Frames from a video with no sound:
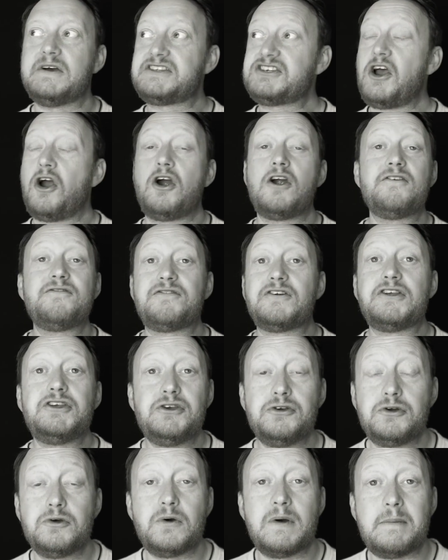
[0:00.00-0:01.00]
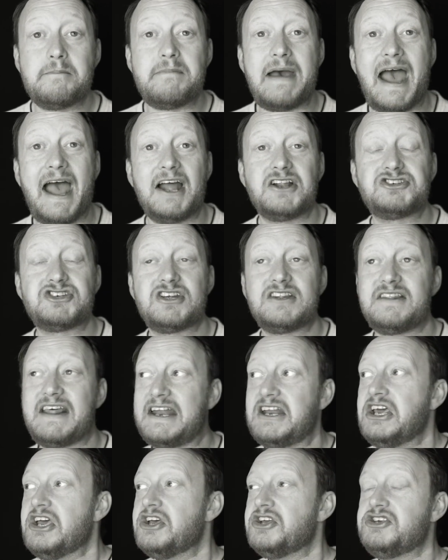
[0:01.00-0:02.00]
It's hard for you to imagine
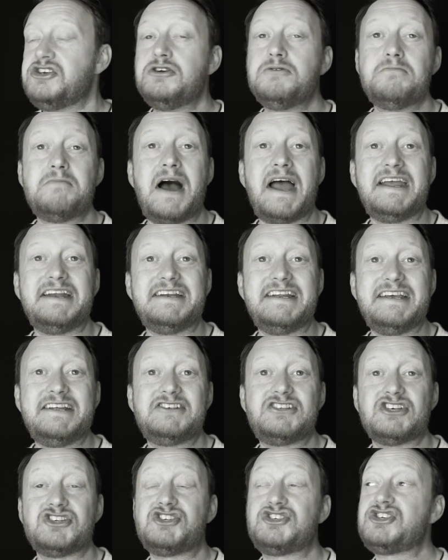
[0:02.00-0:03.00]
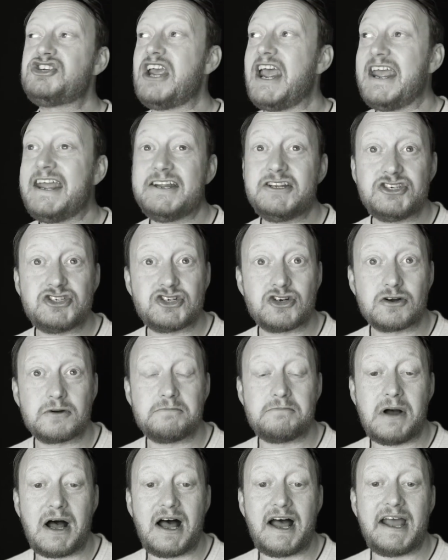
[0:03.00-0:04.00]
that you might need to change your
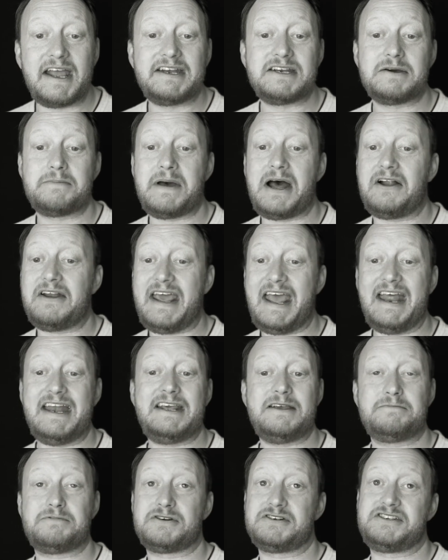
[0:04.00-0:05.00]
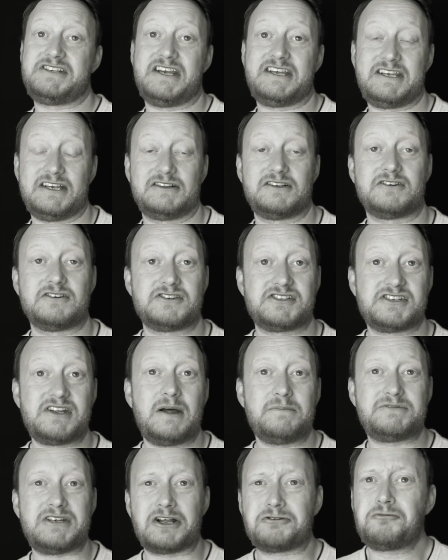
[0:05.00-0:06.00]
mind about any particular
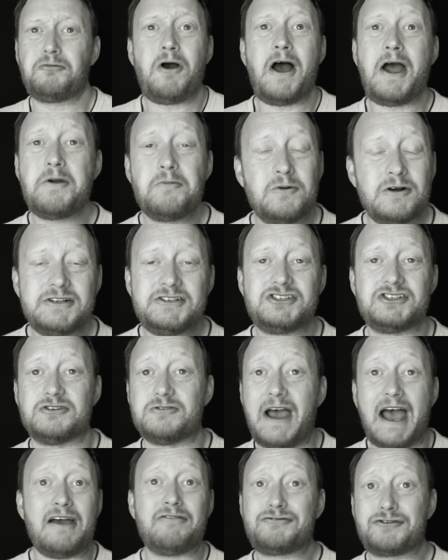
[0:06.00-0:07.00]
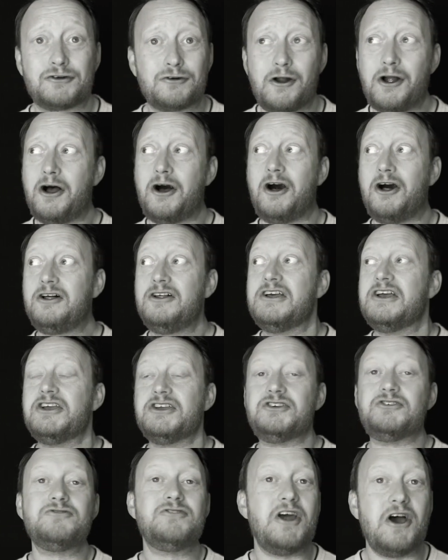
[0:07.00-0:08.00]
subject. Why would you? After all,
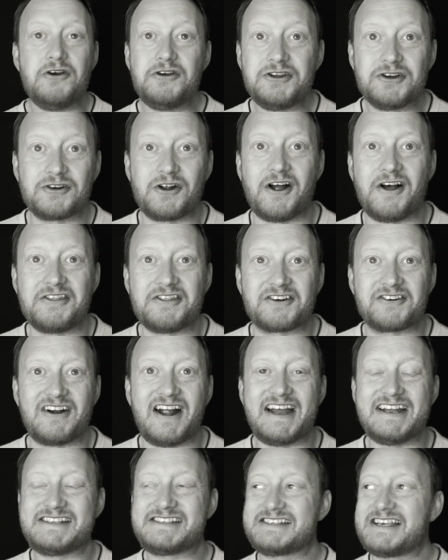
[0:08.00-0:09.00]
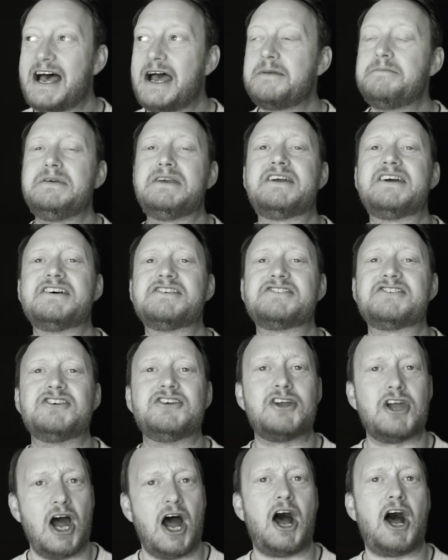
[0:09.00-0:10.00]
you know you're on the right side because
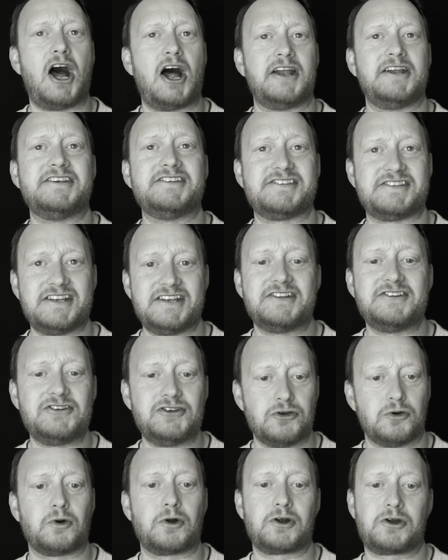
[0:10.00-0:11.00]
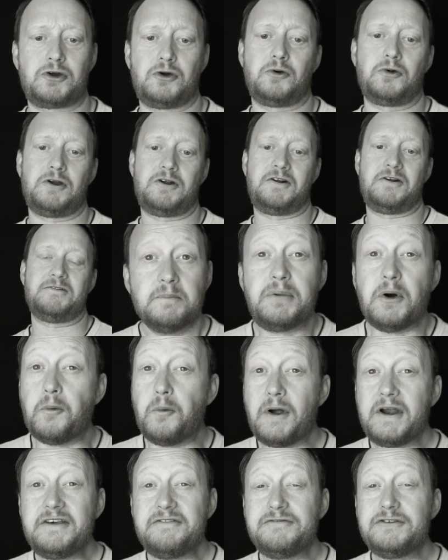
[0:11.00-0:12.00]
God is in your corner. But
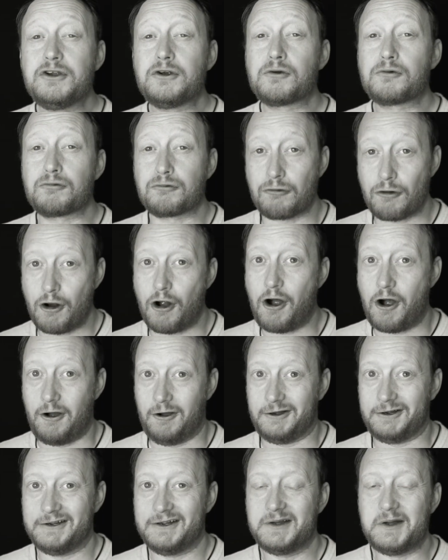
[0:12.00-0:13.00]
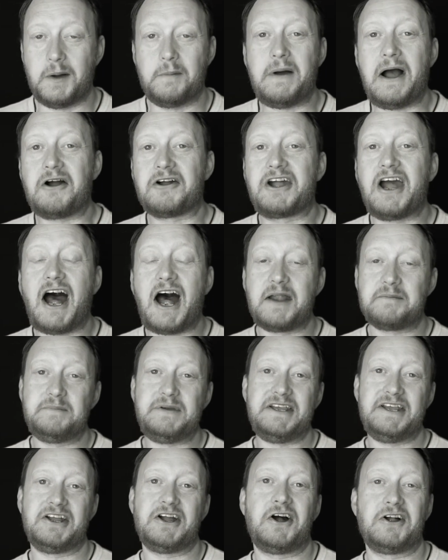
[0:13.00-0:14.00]
what if you're wrong about God
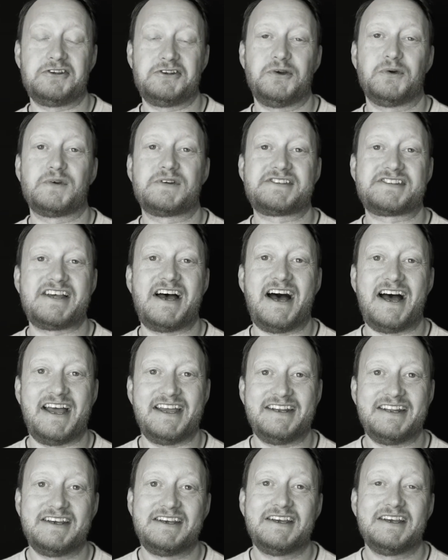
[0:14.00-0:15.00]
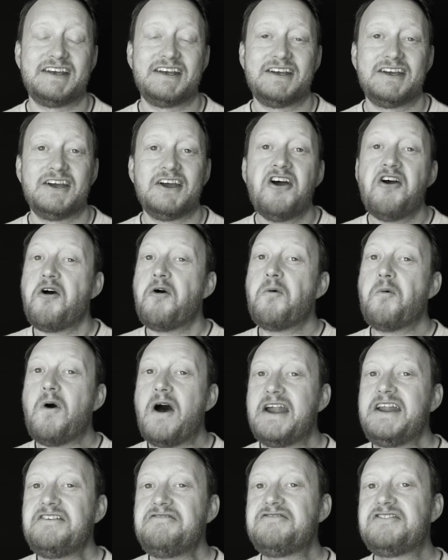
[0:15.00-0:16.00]
being on your side?
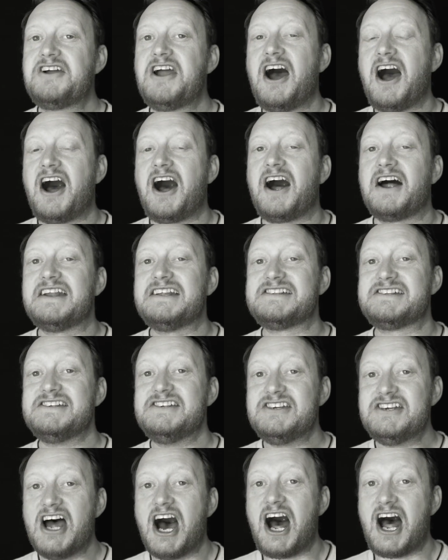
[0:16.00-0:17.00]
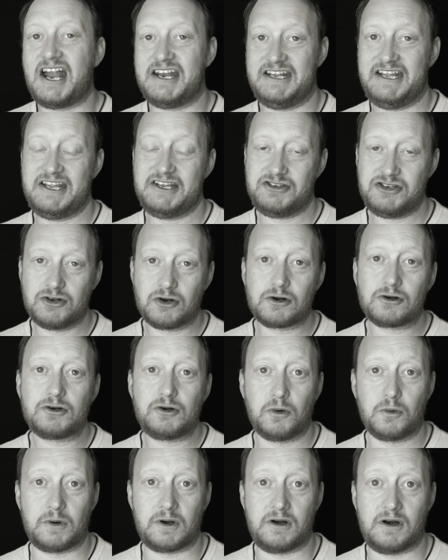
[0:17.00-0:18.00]
What if God is not in your
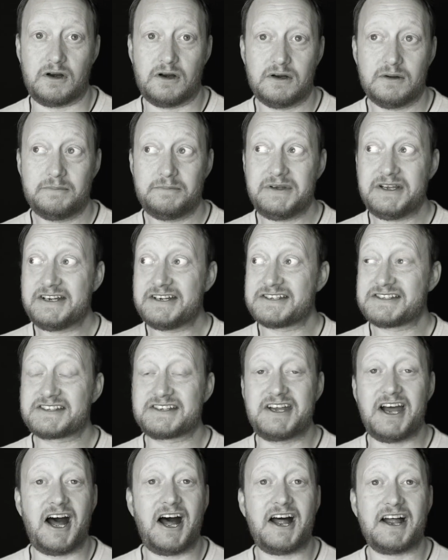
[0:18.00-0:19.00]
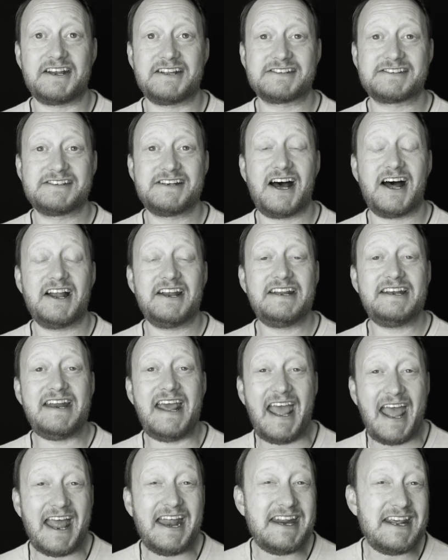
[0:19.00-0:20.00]
corner because God is not
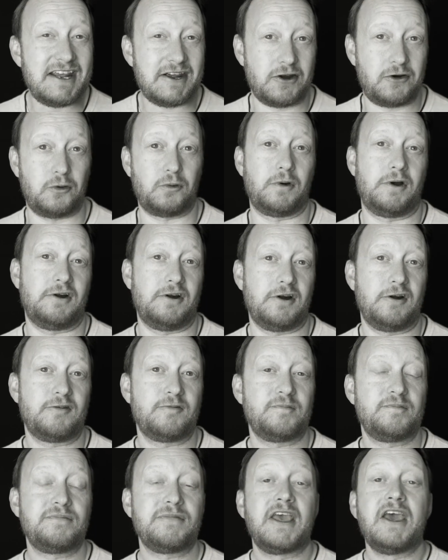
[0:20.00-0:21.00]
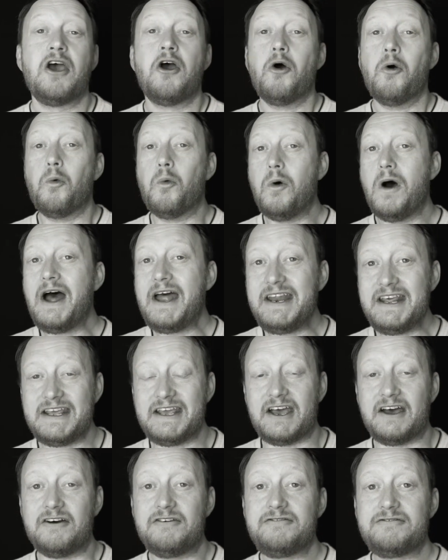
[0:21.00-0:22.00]
in any corner? What
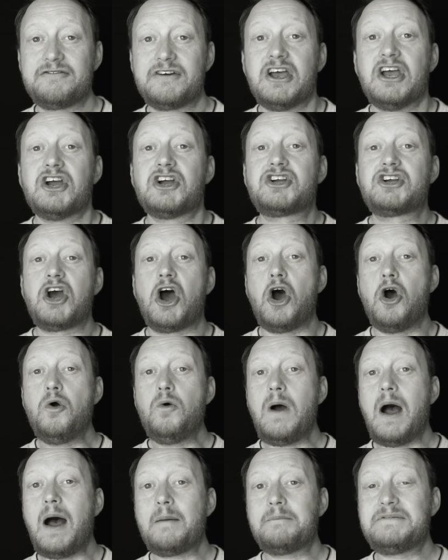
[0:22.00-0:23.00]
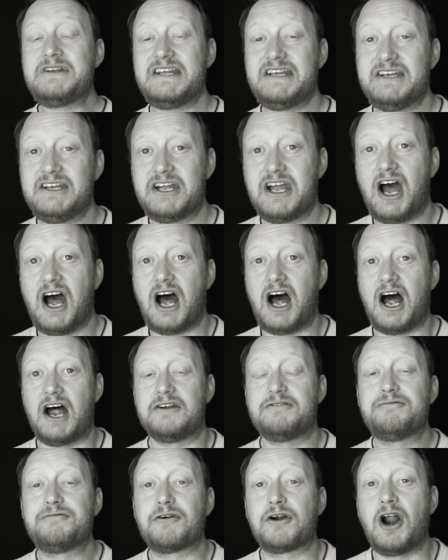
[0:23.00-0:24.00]
if co opting
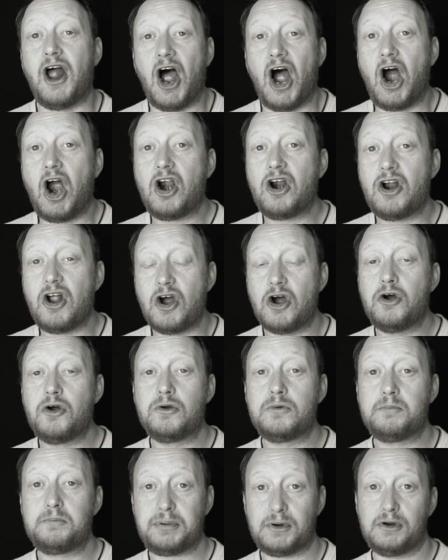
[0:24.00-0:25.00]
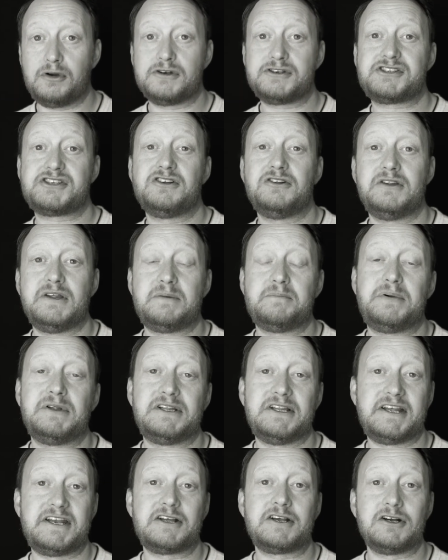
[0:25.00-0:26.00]
God for our own personal and
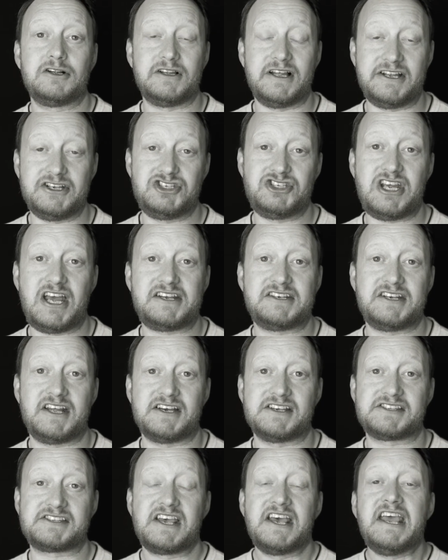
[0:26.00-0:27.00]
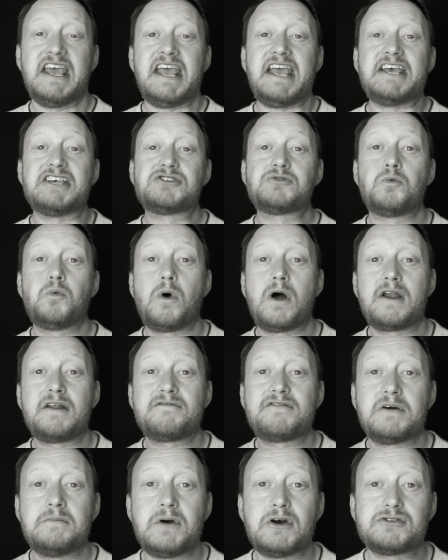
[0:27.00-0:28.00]
political agendas is one
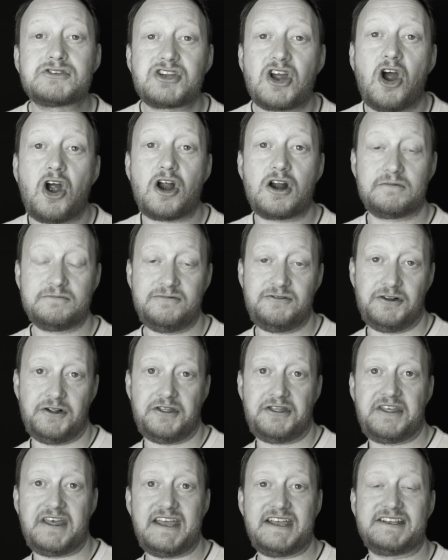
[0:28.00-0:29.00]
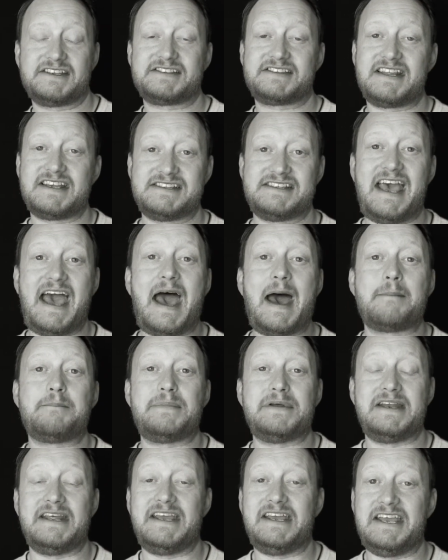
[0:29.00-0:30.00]
of the most harmful things that's
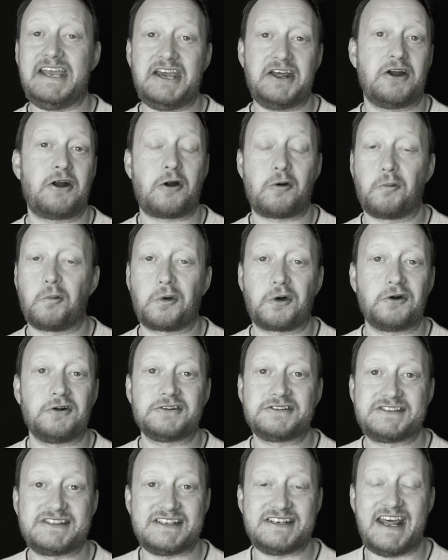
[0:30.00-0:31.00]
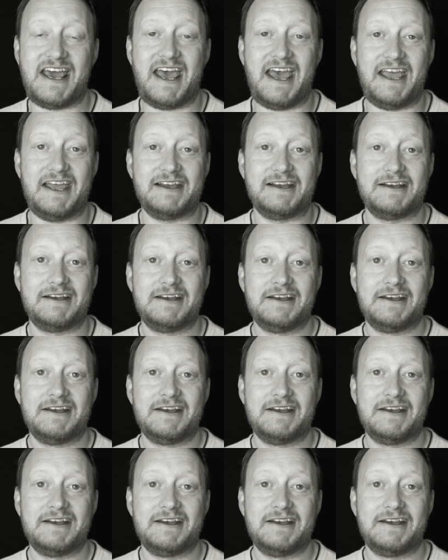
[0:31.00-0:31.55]
happening in our world today?